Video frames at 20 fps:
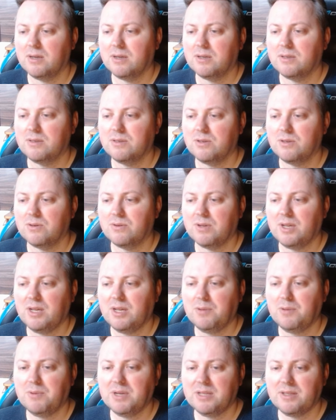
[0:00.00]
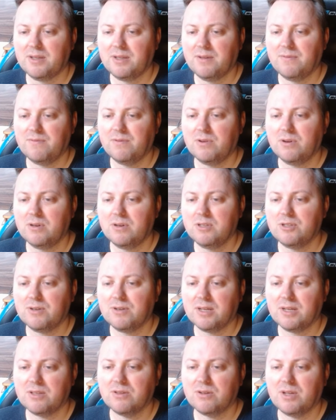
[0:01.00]
So he went e4,
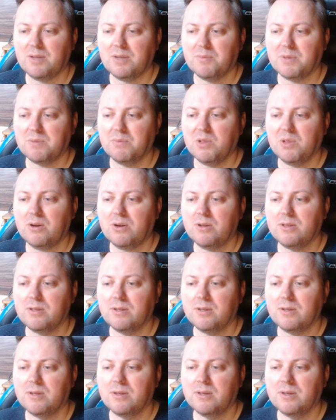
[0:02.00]
trying to keep it blocked.